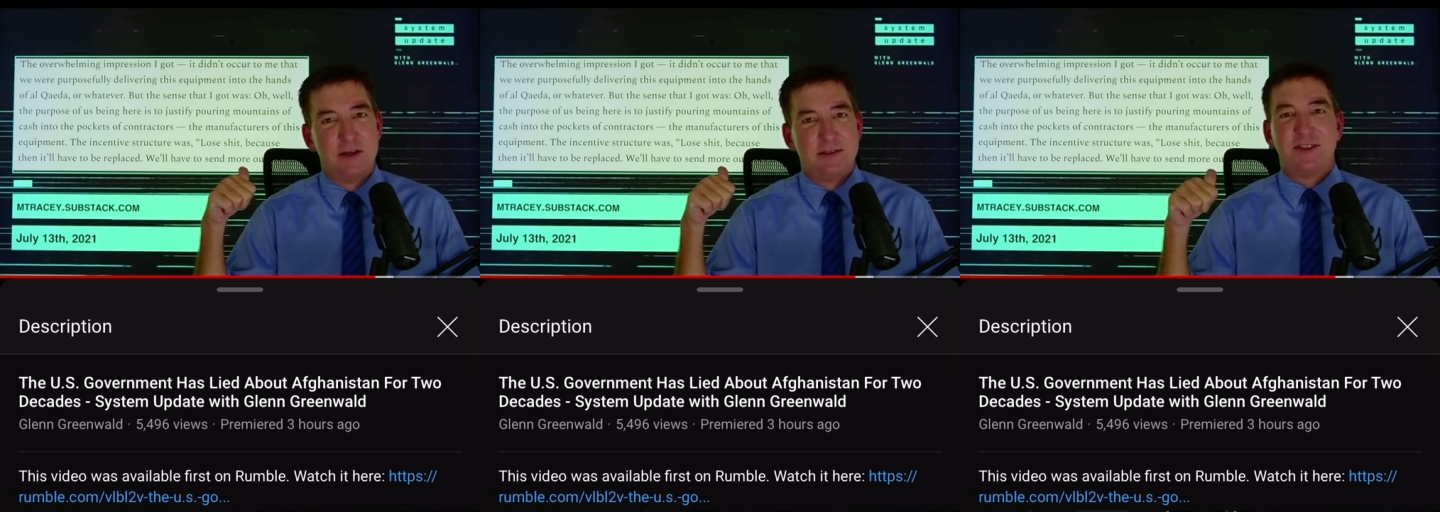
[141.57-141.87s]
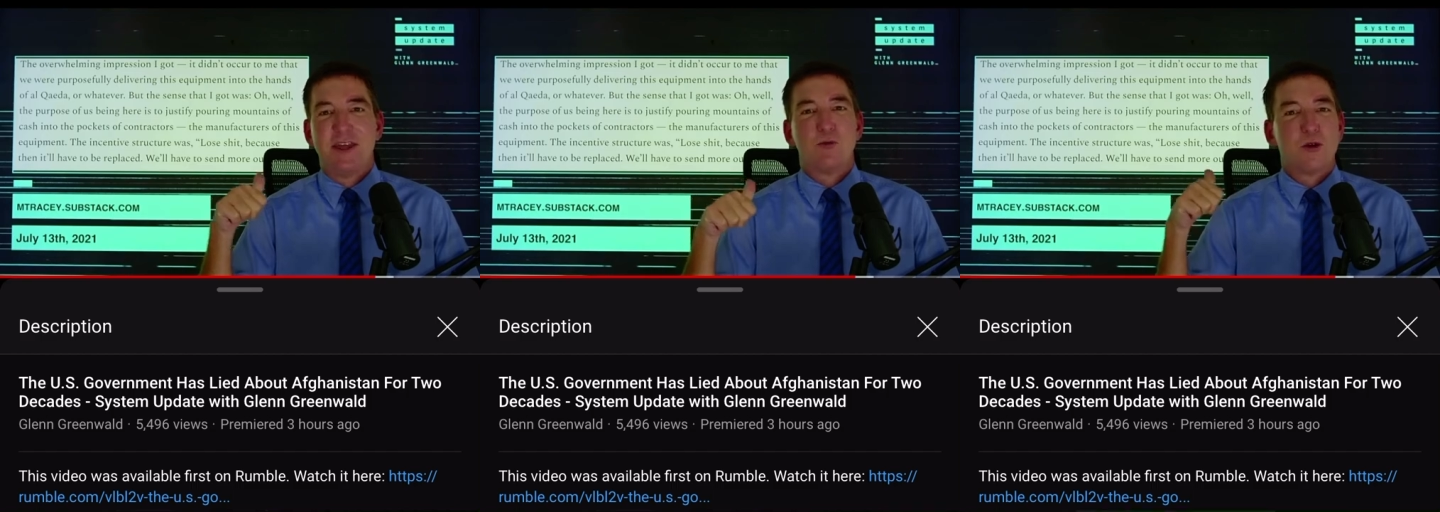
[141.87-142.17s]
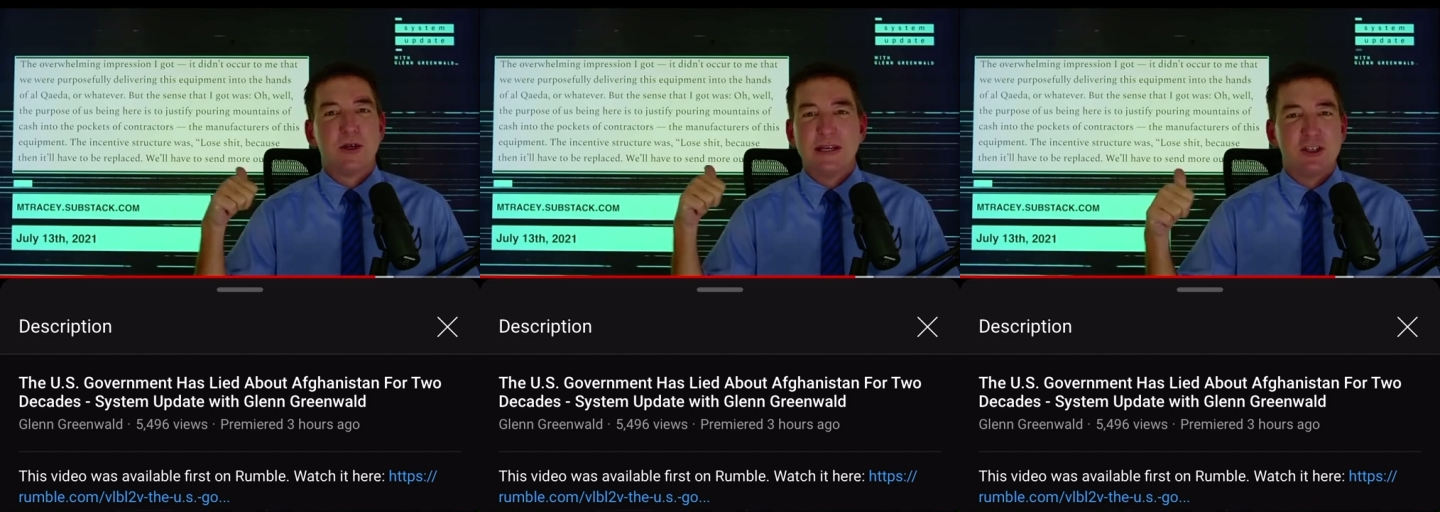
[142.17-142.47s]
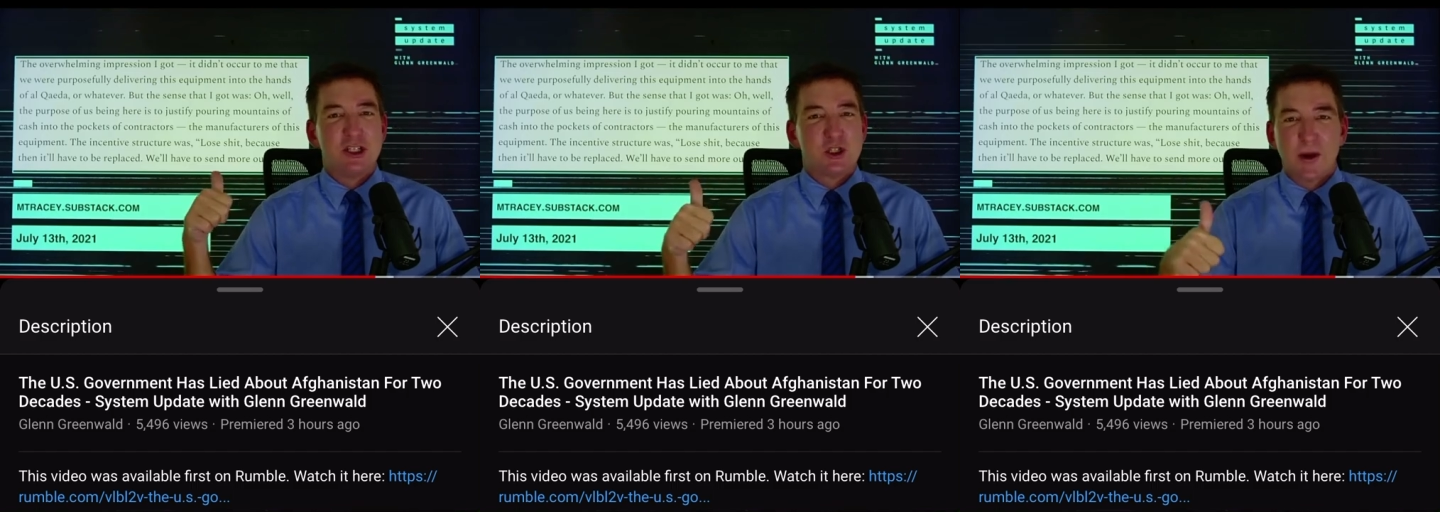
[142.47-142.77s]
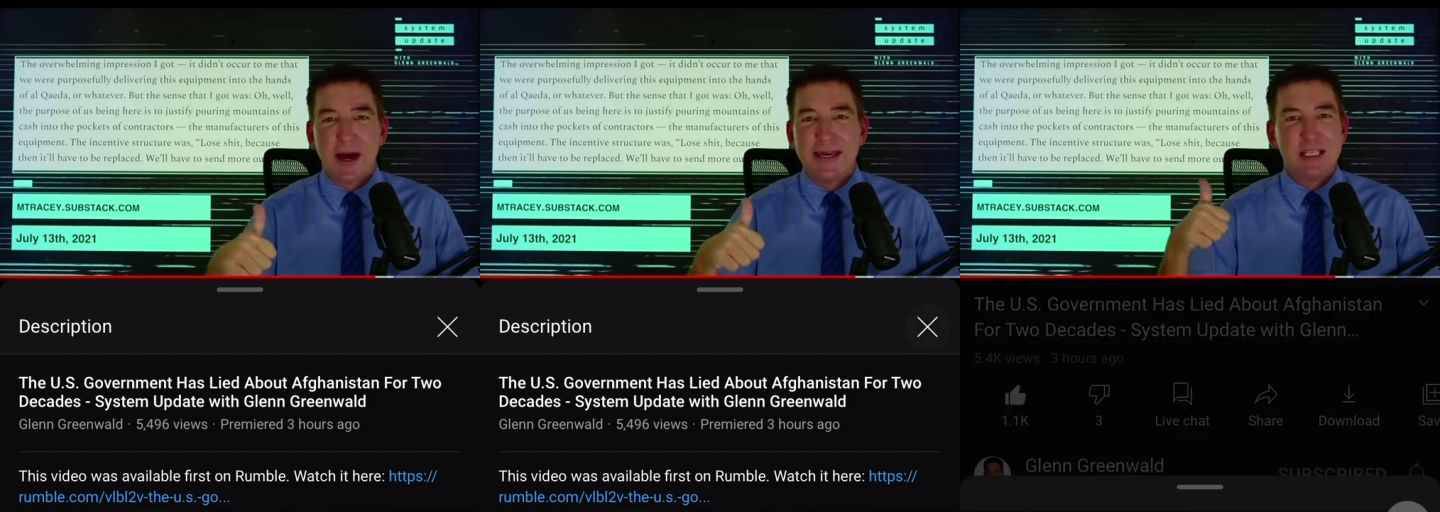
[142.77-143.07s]
that they weren't even
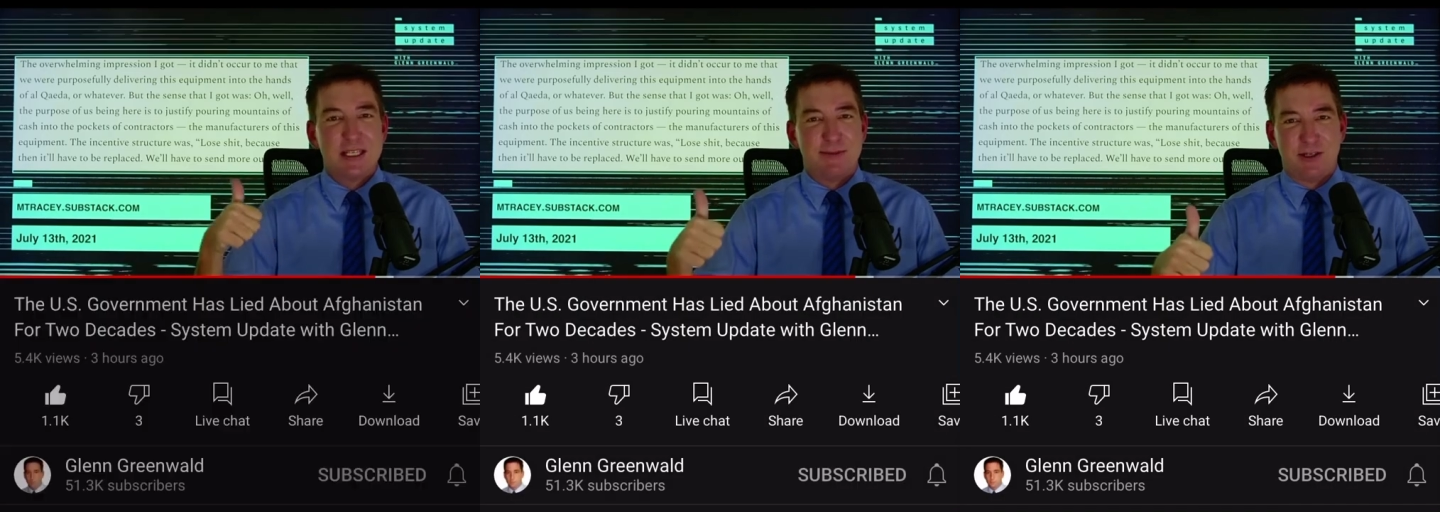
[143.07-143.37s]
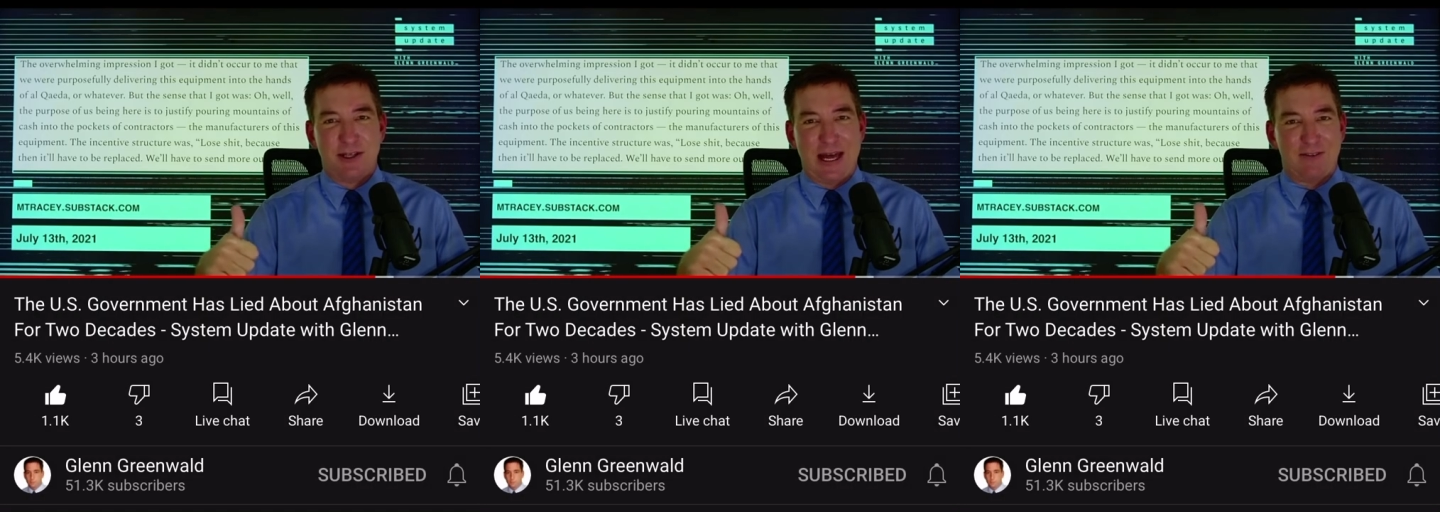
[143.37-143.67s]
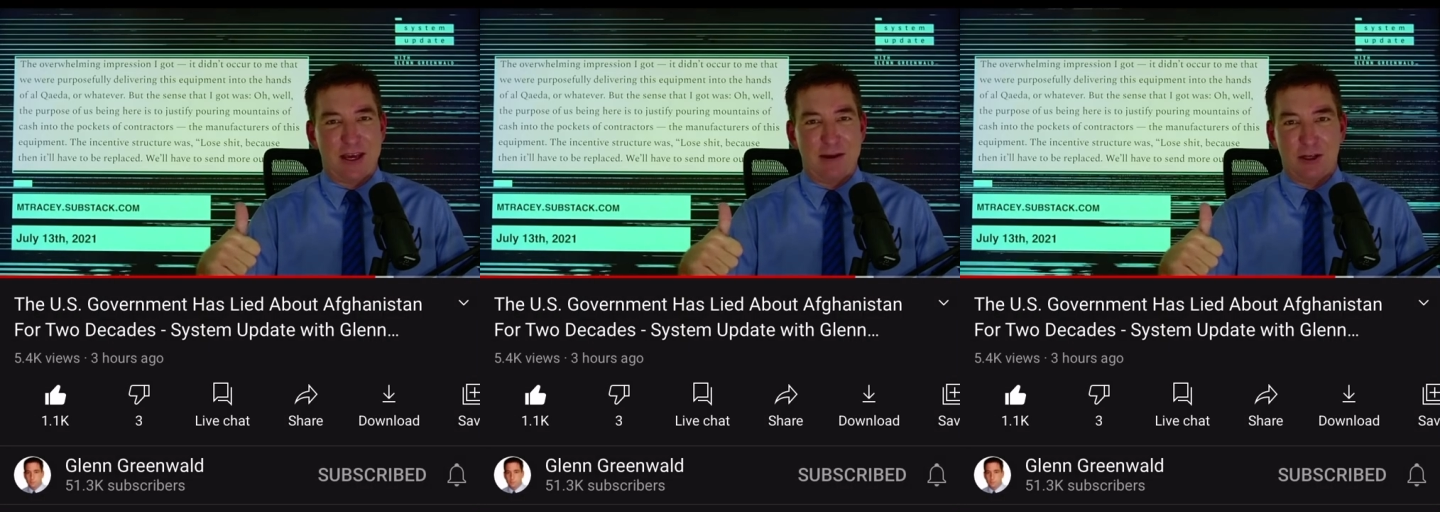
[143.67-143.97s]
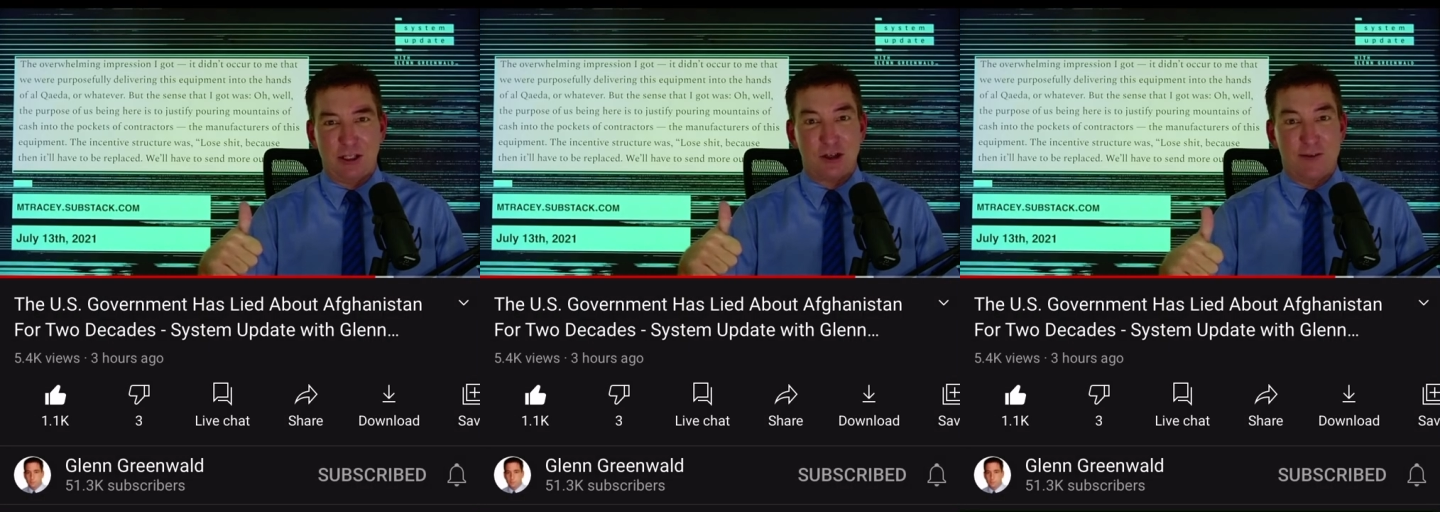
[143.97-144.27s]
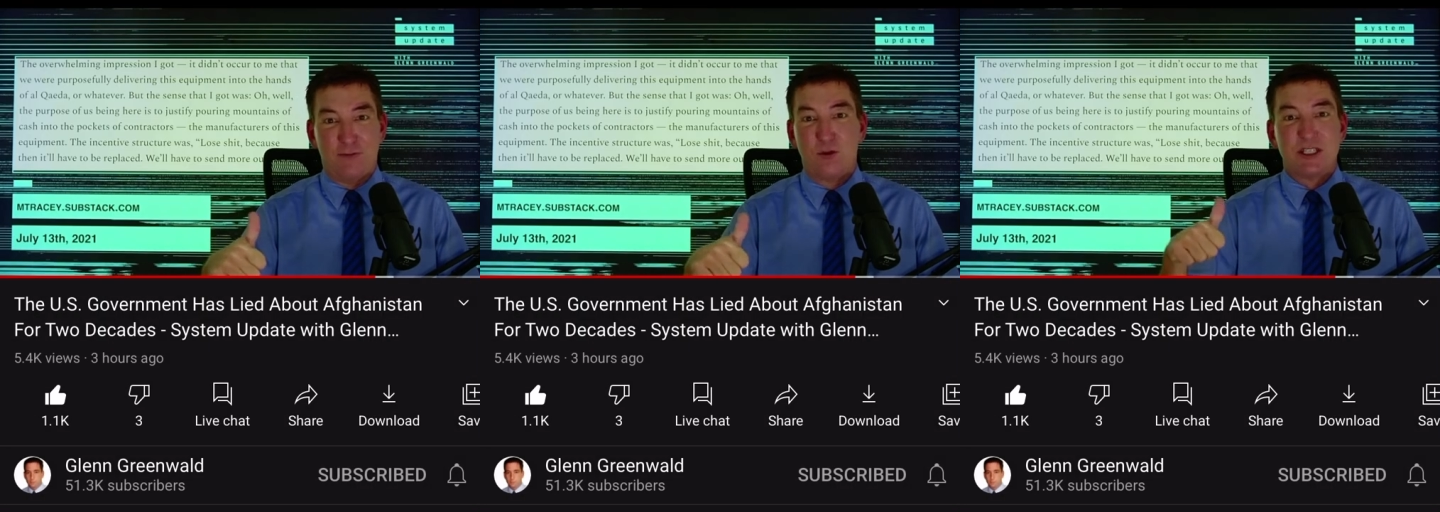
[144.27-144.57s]
trying to build an Afghan military
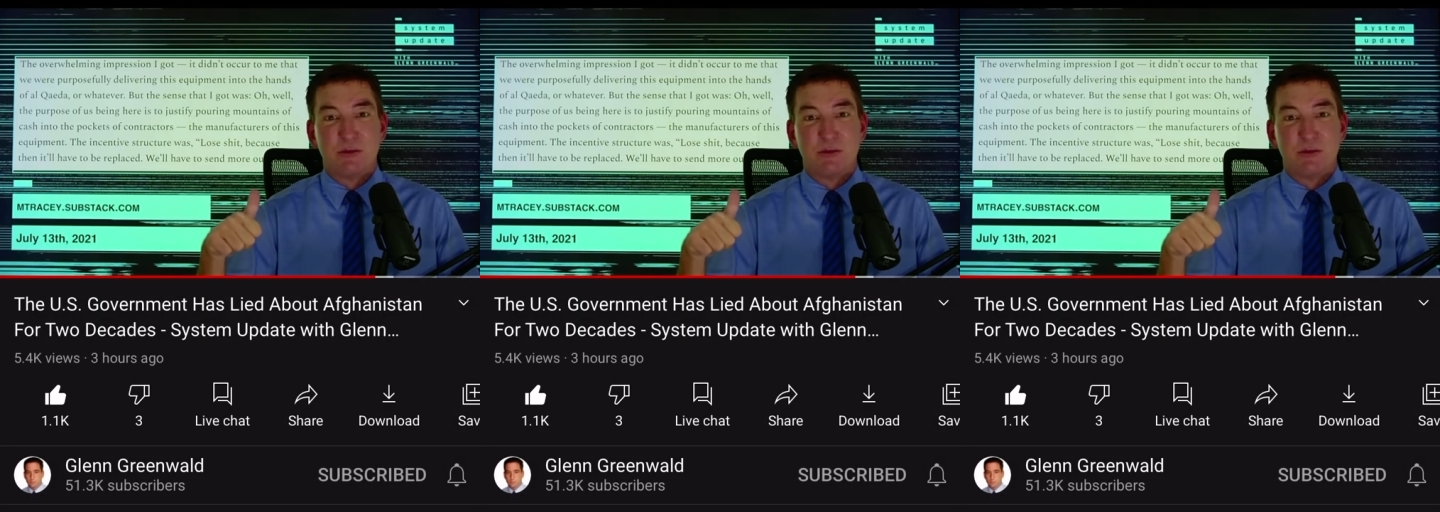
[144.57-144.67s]
force?